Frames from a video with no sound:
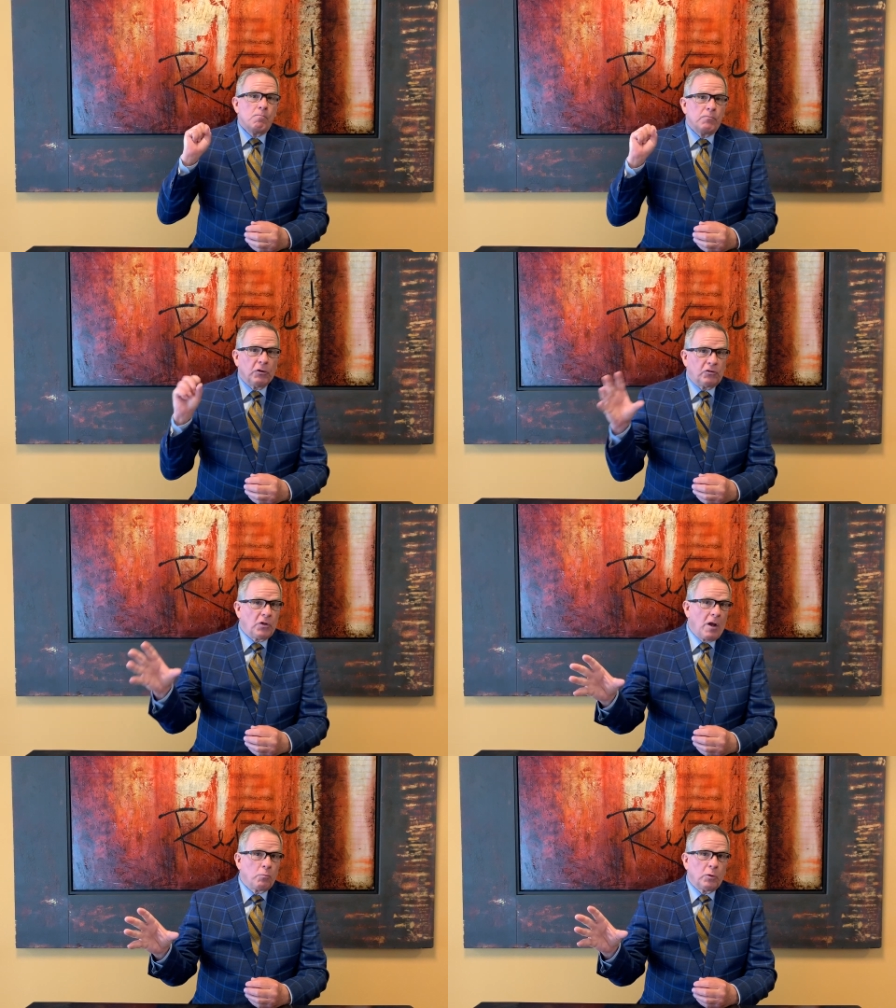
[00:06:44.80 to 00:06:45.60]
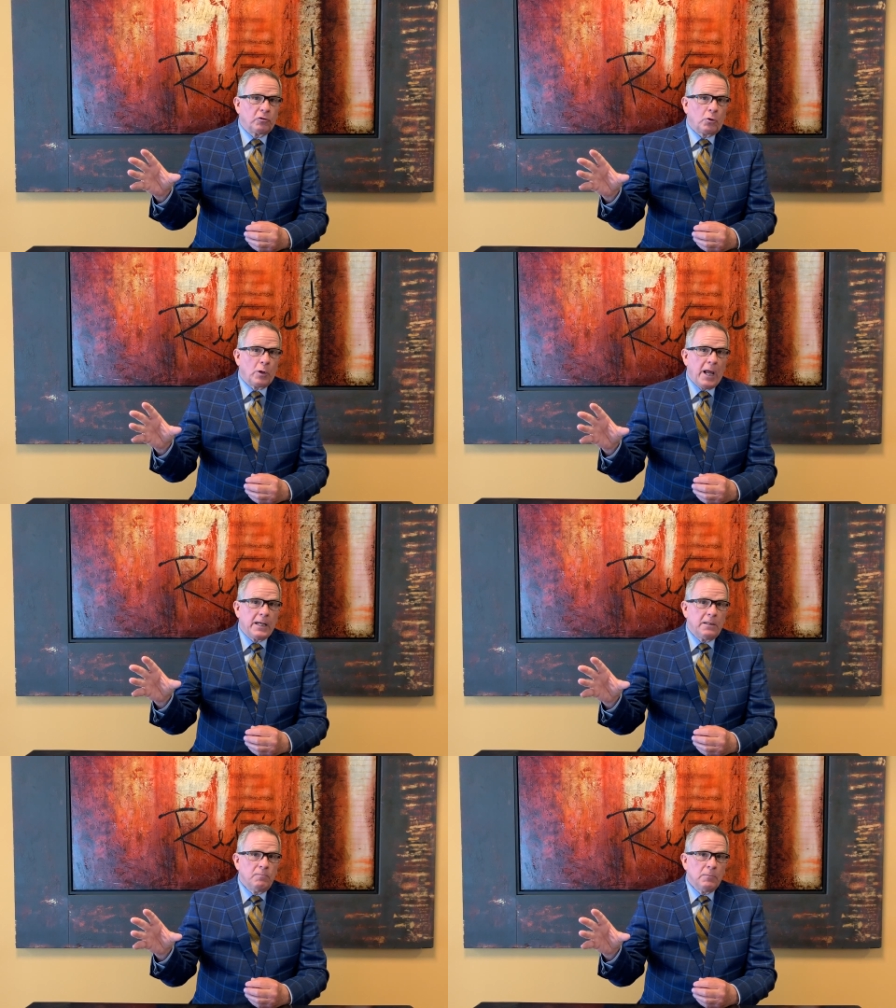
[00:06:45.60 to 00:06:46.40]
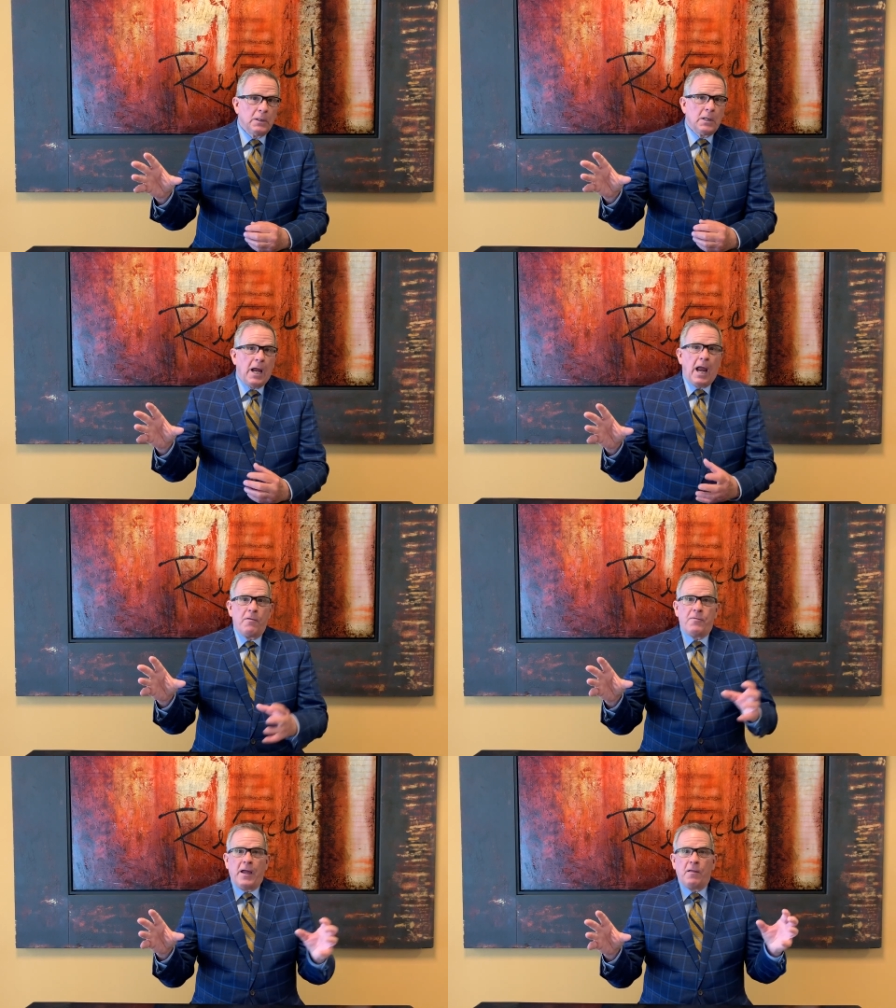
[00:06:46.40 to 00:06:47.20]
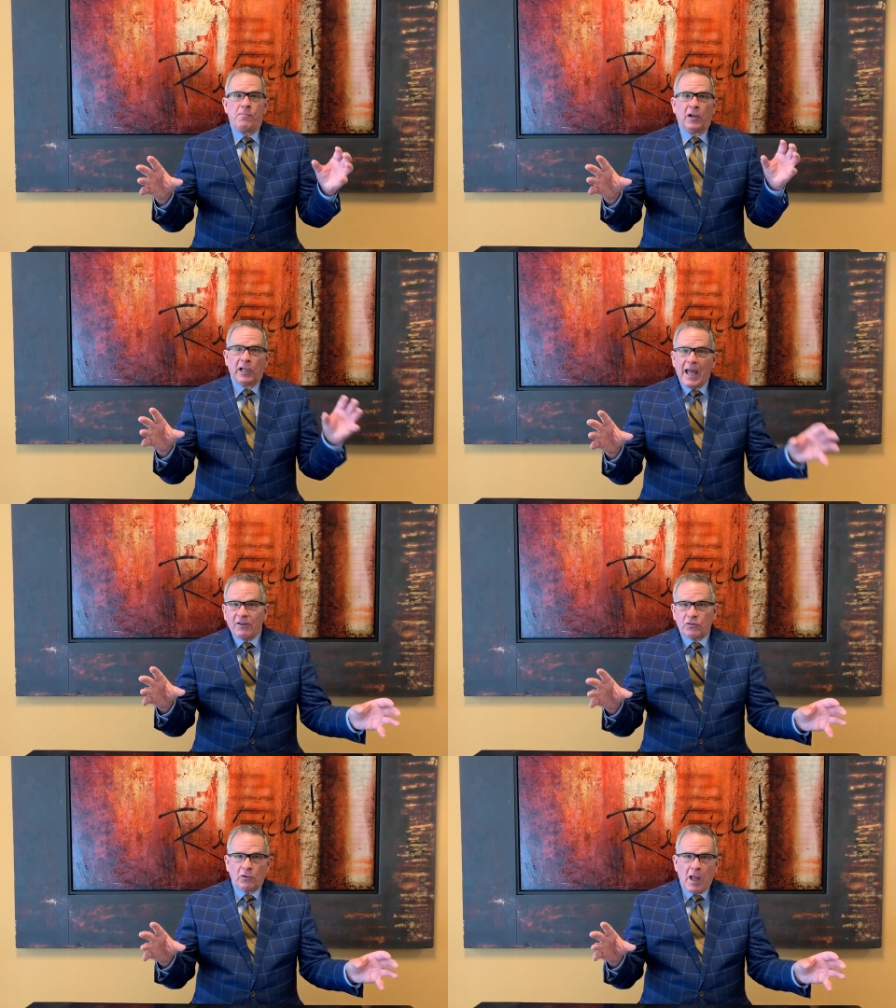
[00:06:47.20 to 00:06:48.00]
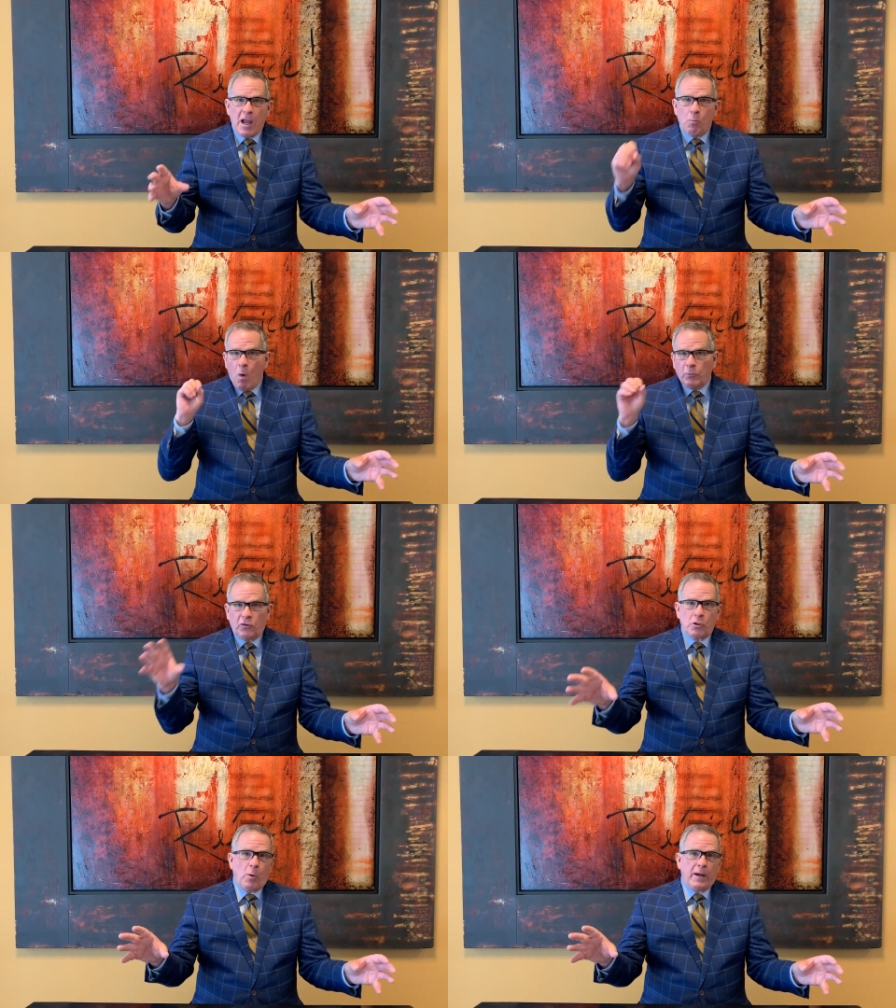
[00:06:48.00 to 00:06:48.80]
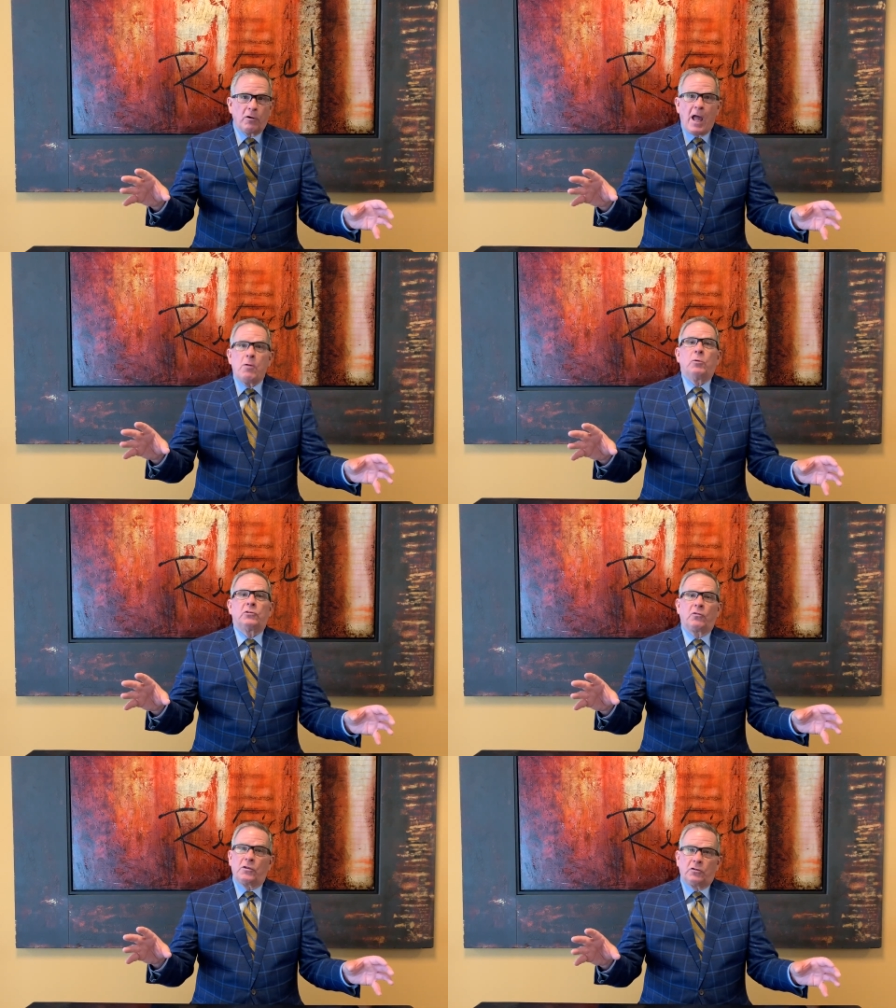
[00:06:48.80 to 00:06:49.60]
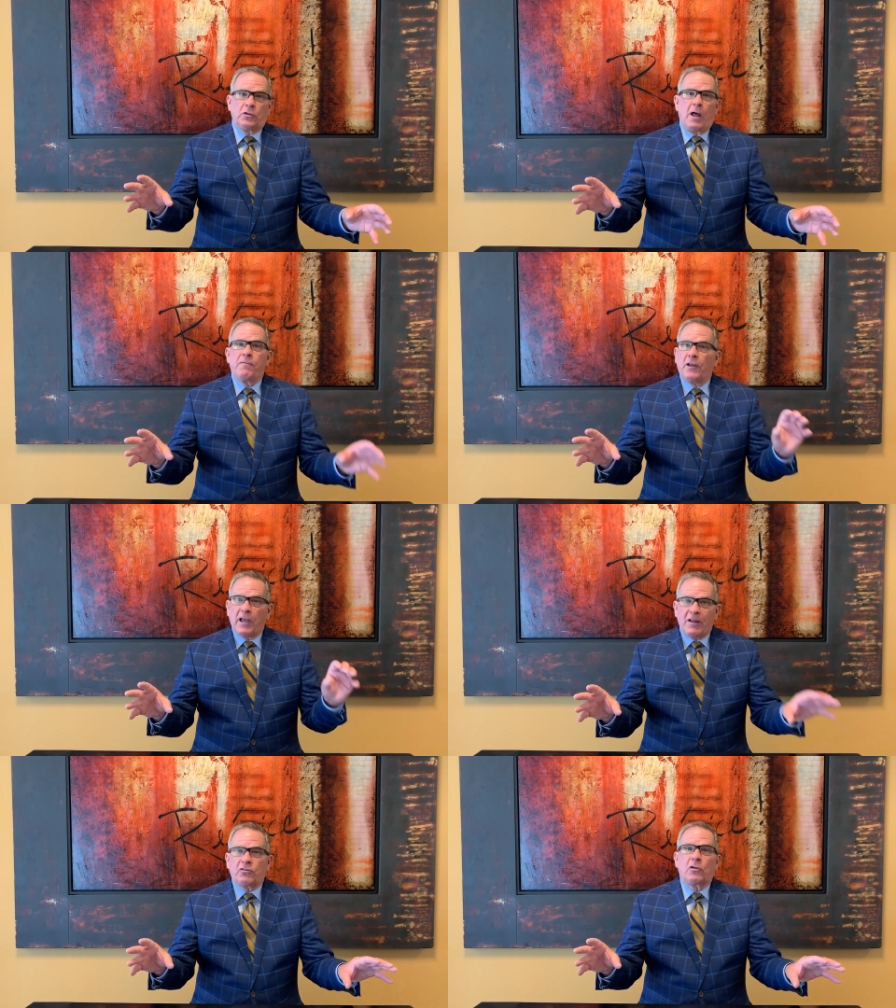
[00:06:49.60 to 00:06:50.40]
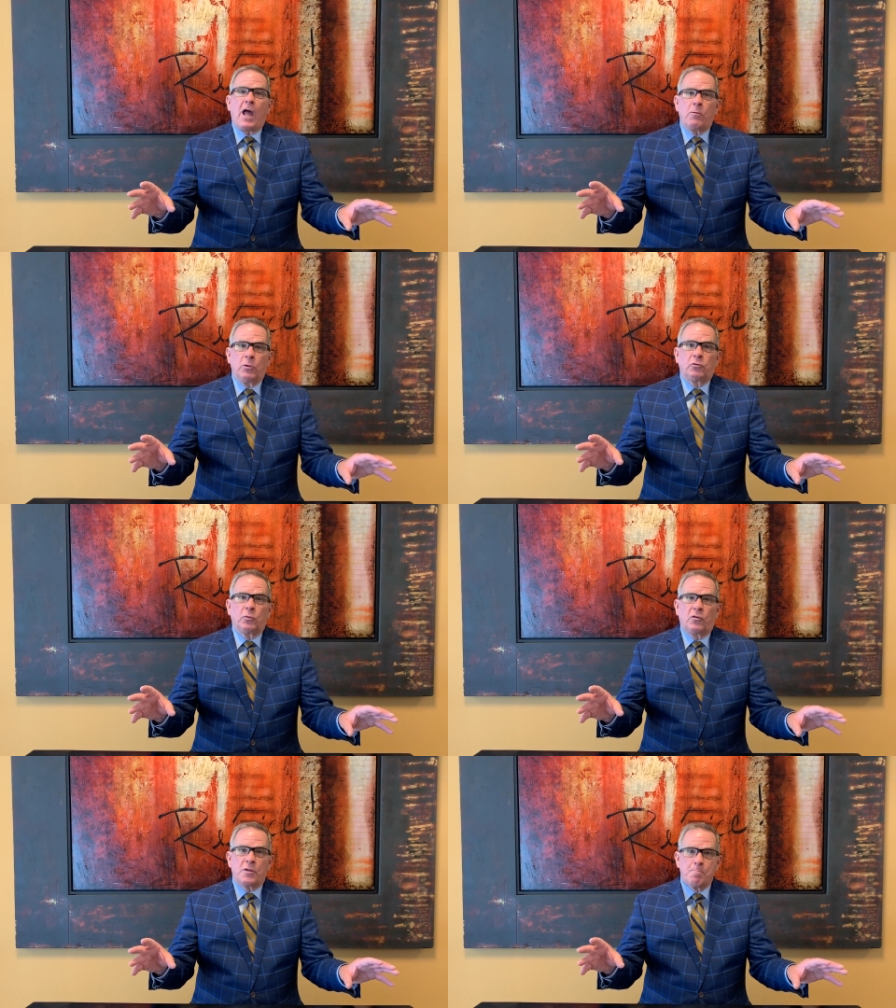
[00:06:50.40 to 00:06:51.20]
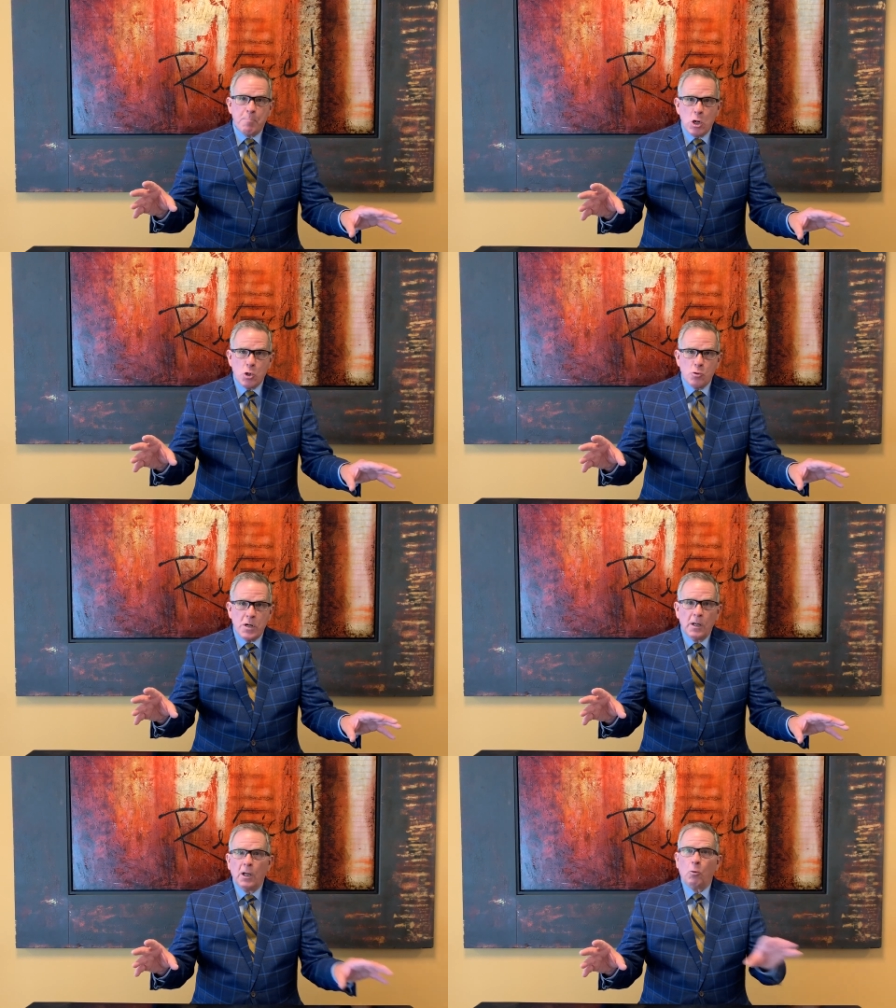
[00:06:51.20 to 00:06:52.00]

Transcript: the sun was created, and then the lesser light, one was the greater light, which is the sun, the lesser light, which was the moon,